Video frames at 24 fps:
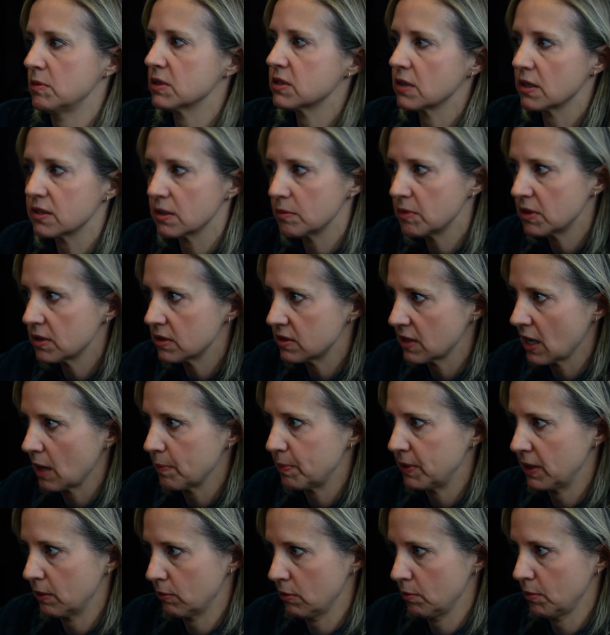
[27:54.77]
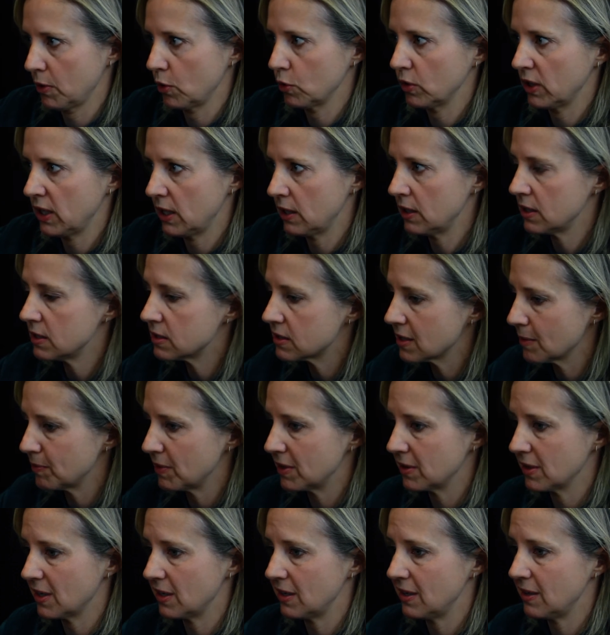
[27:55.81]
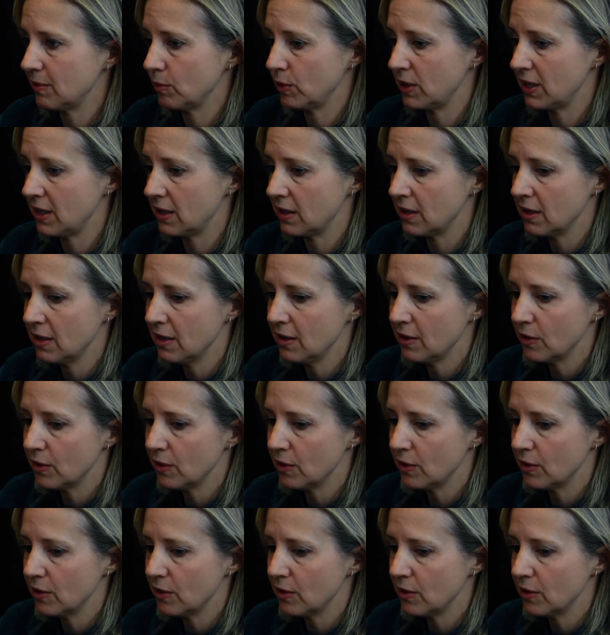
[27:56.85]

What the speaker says: it's not something that's happening remotely, it is something that we